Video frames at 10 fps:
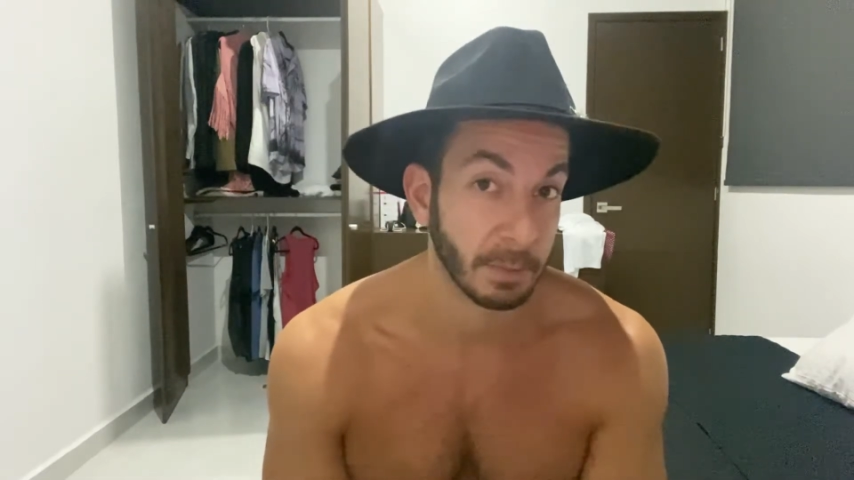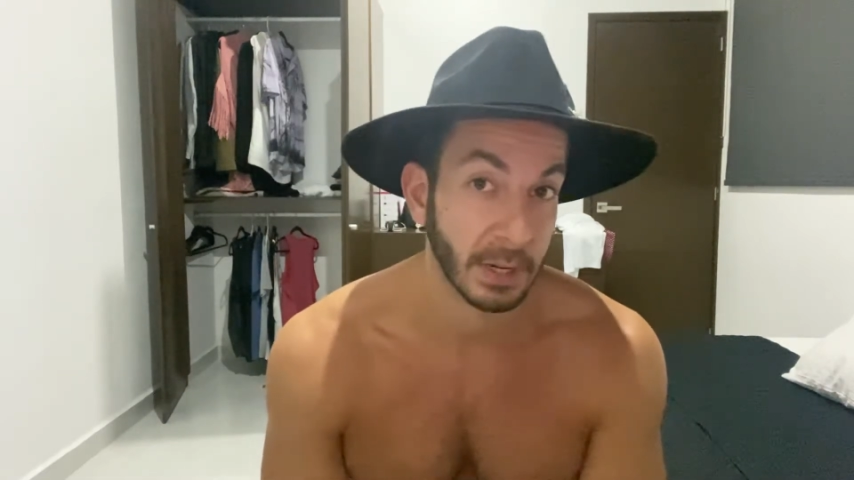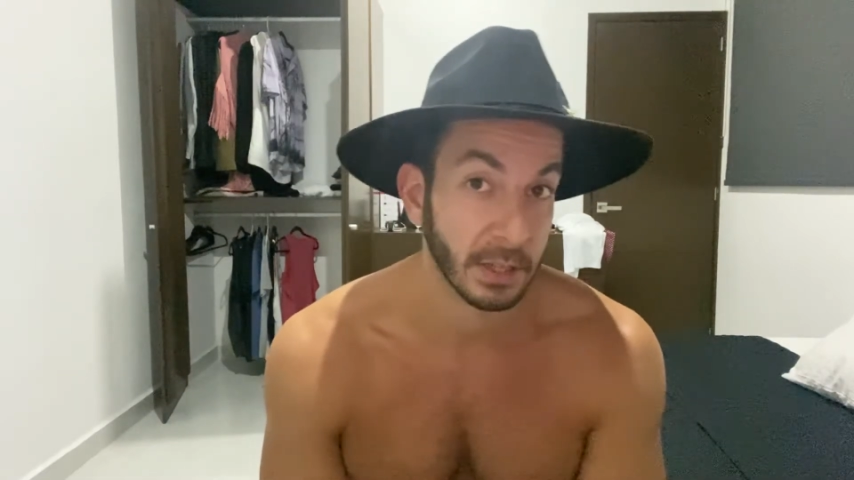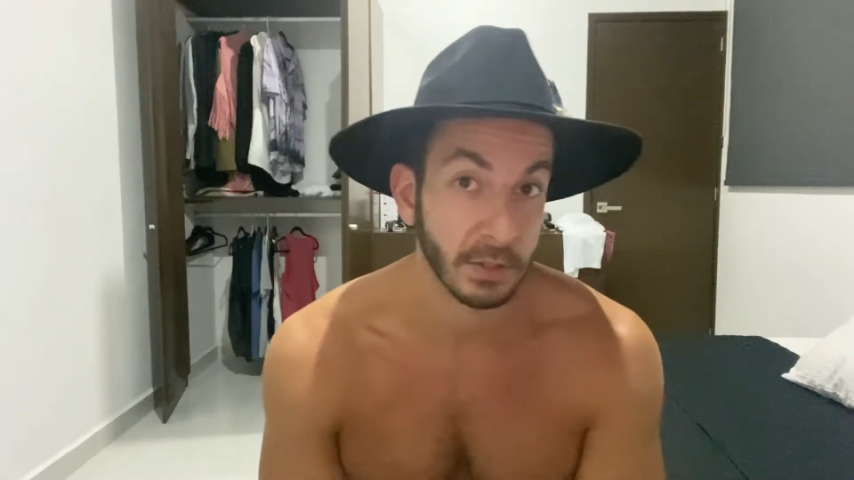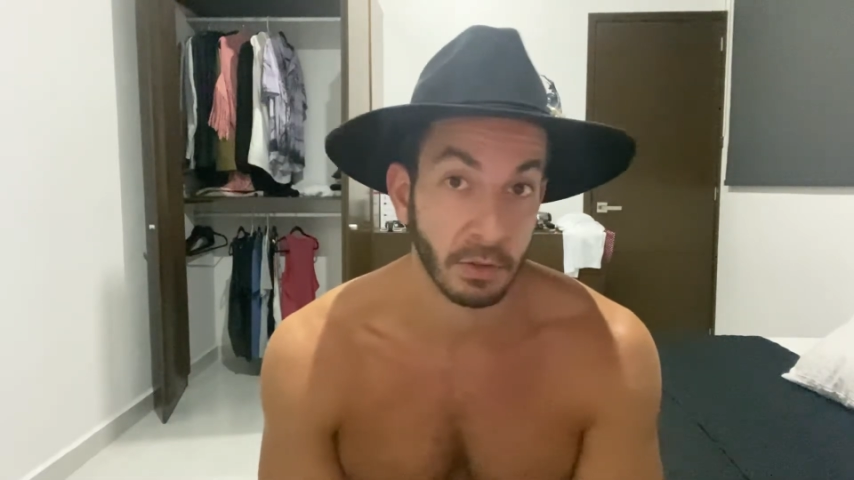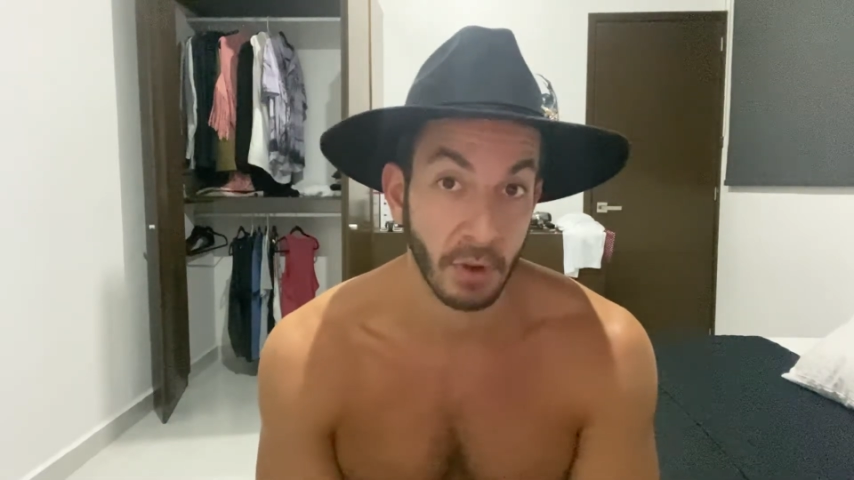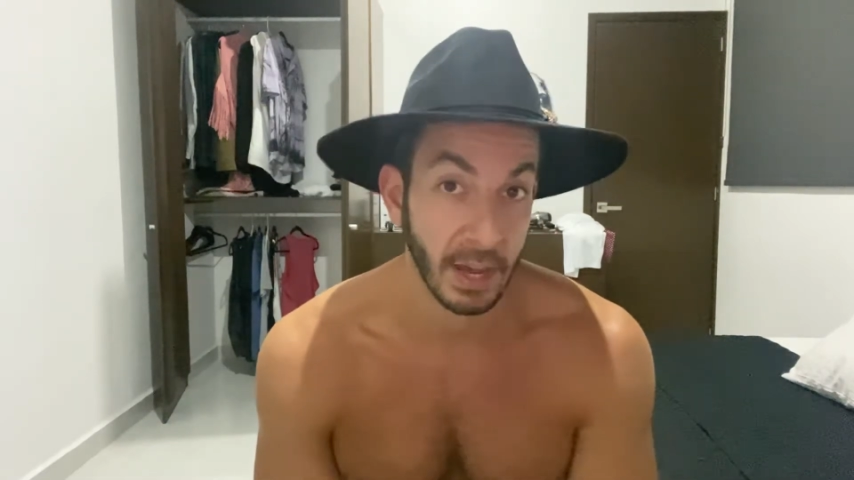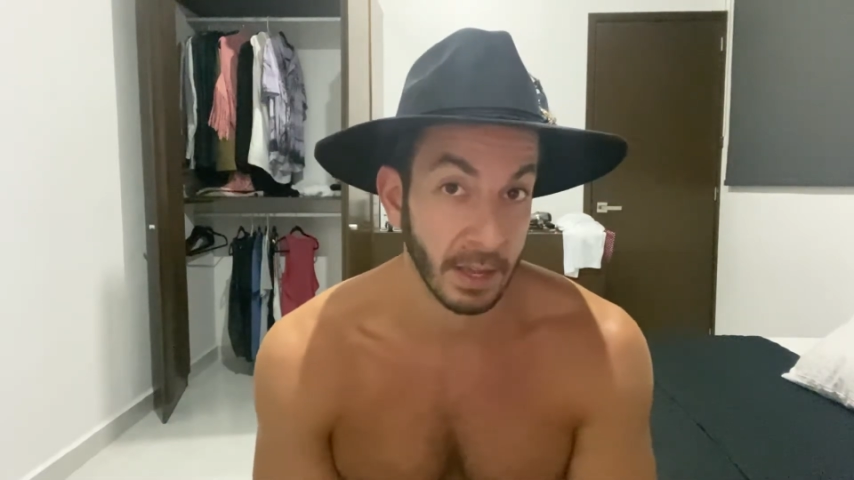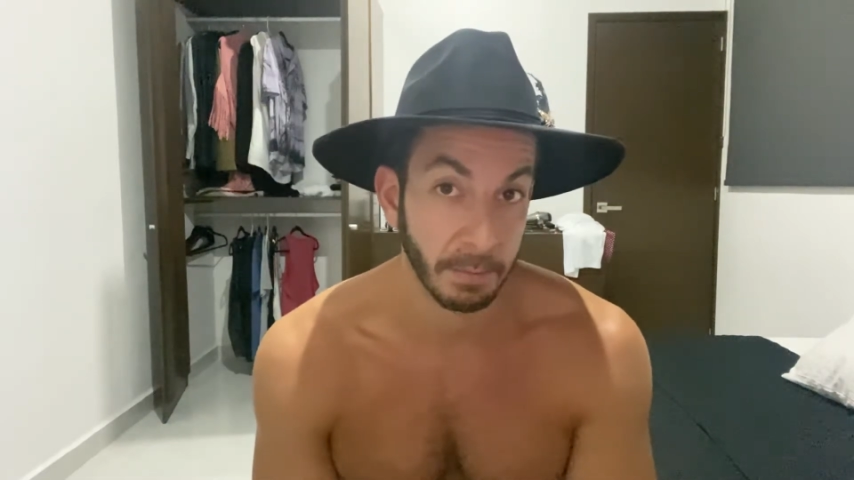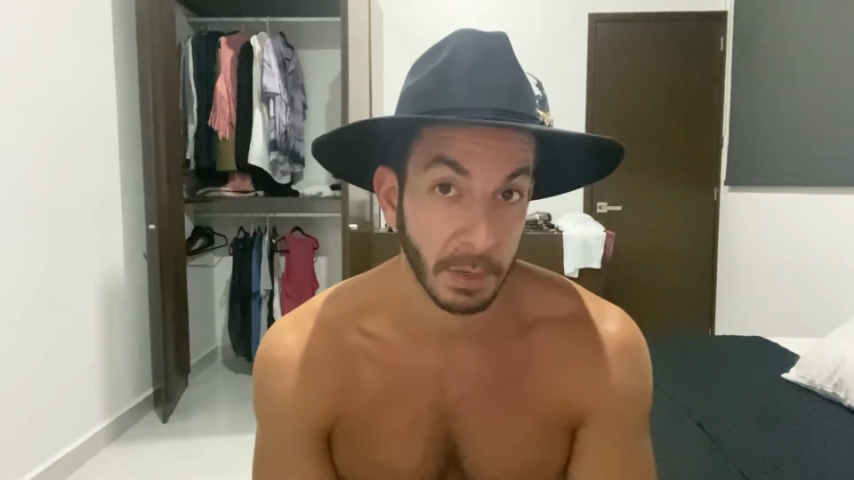and it's
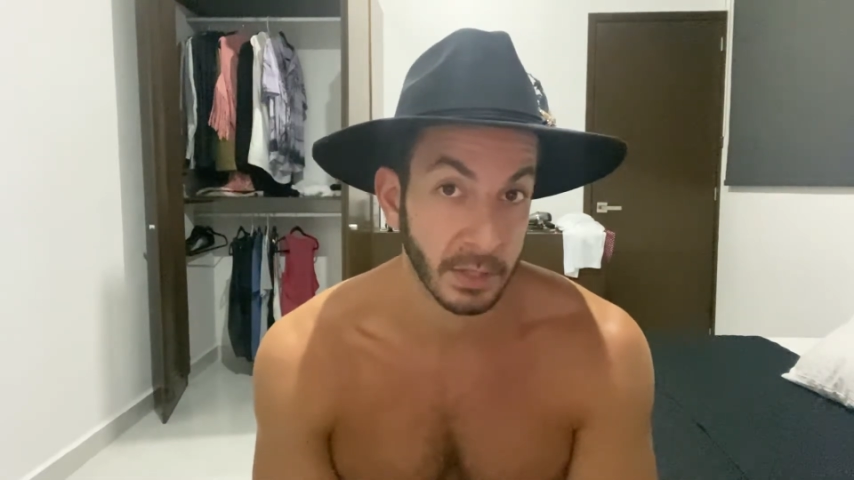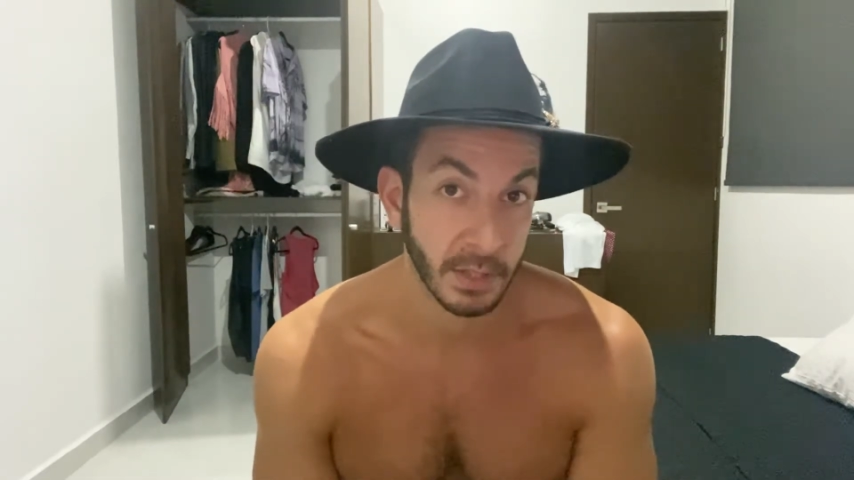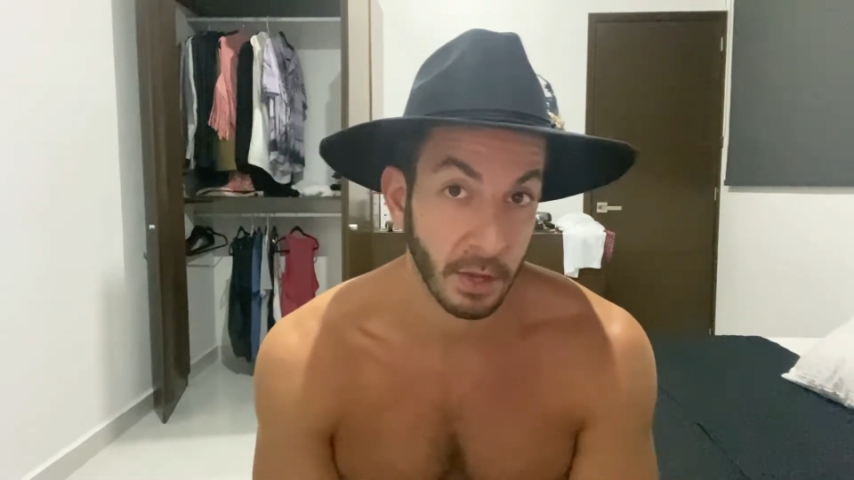great because I